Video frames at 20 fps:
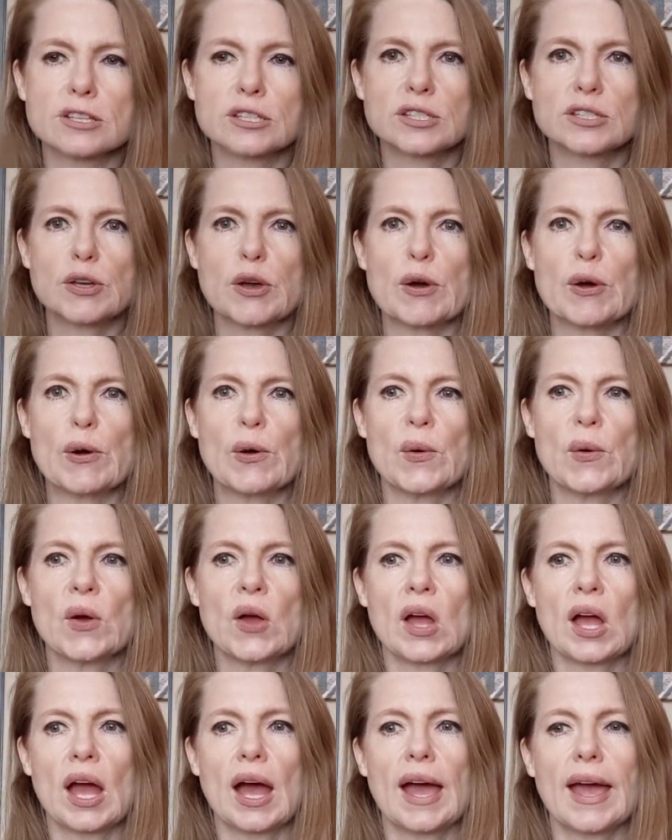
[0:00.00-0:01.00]

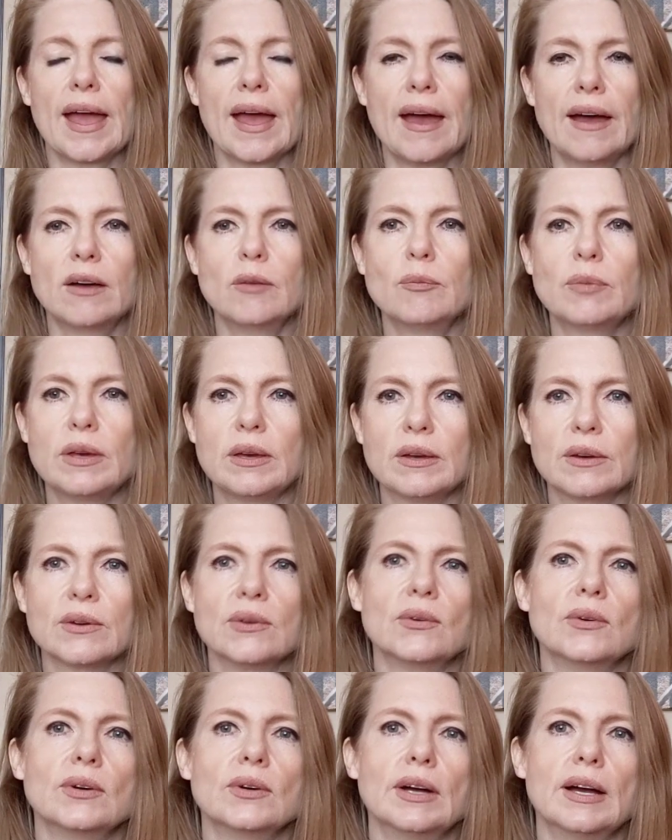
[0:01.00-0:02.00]
So I help
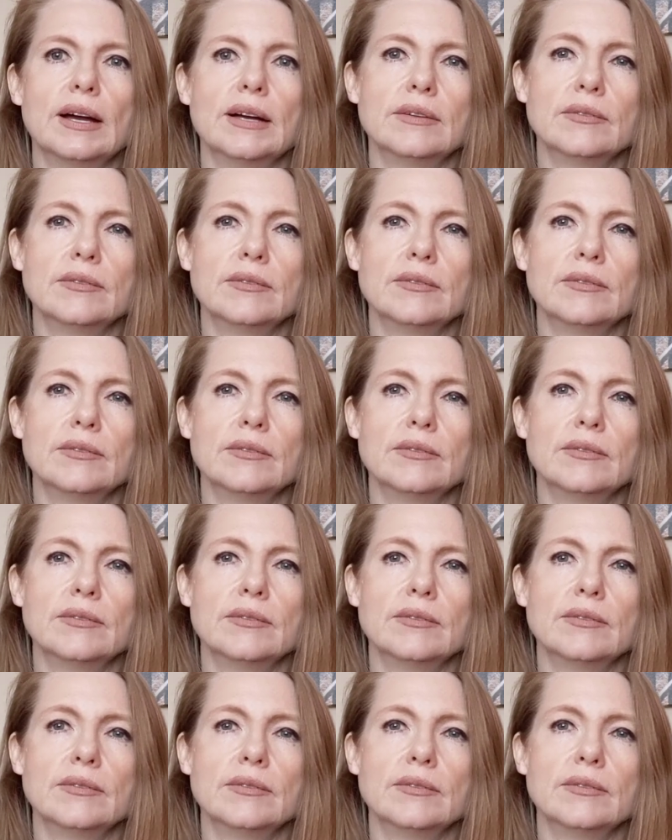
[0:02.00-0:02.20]
you